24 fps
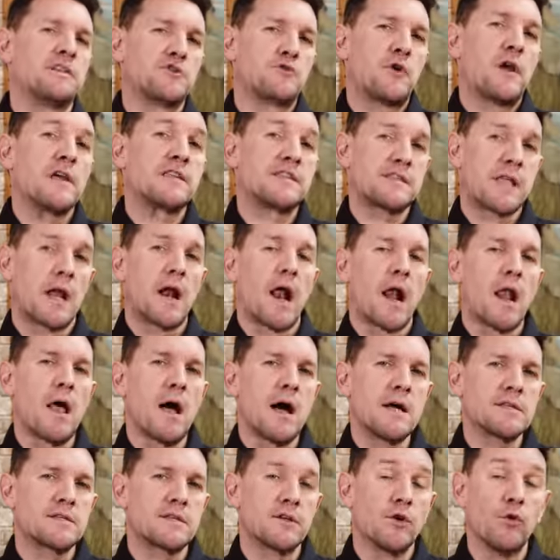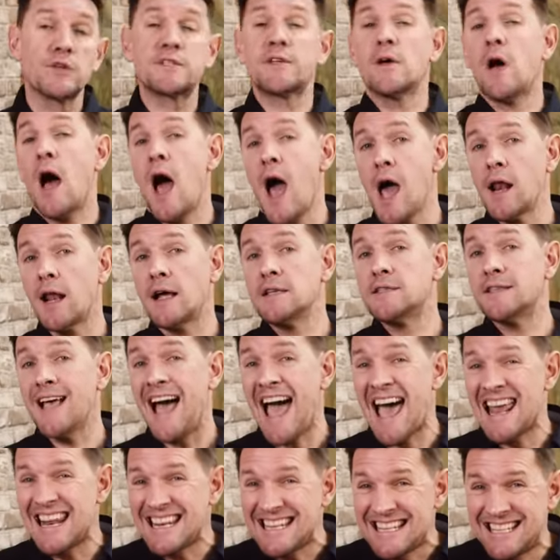Andreas Steno Larsson also highlights
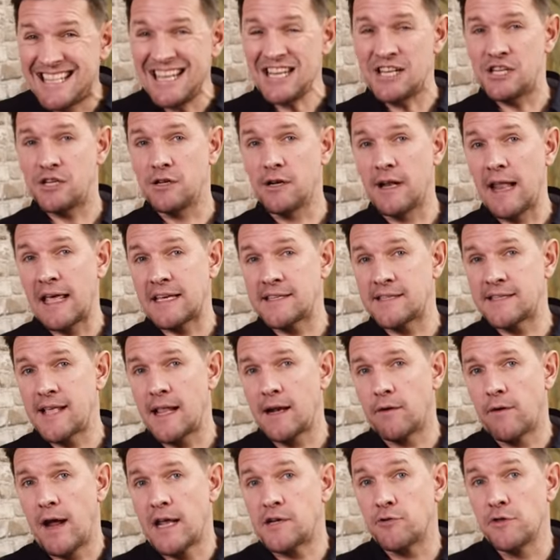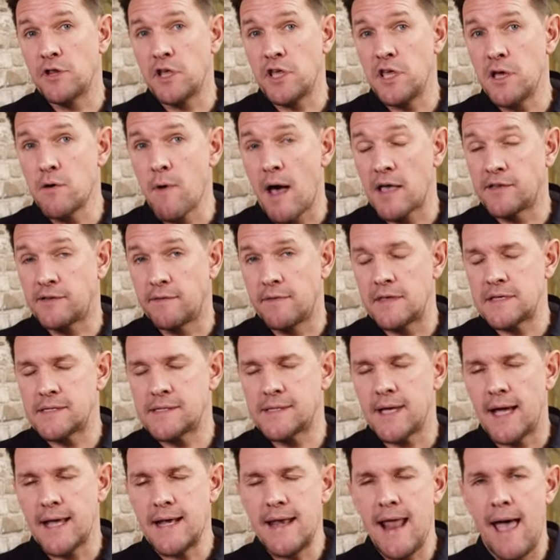an additional accelerator in the U S of this
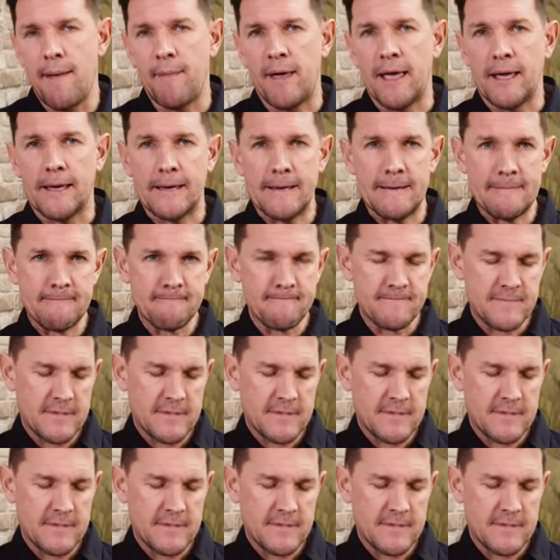dynamic.